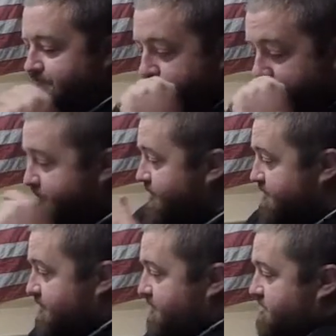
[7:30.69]
So I took
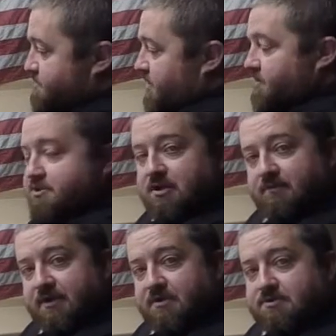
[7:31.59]
some of the smaller
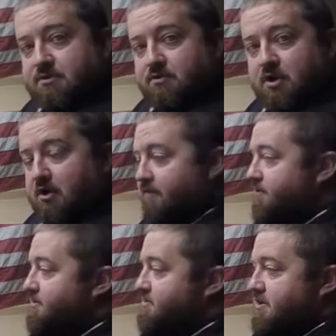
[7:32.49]
stuff out of this little
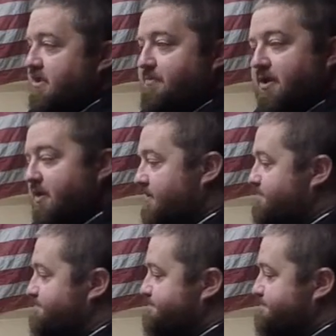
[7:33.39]
Coughlin's Ditty bag,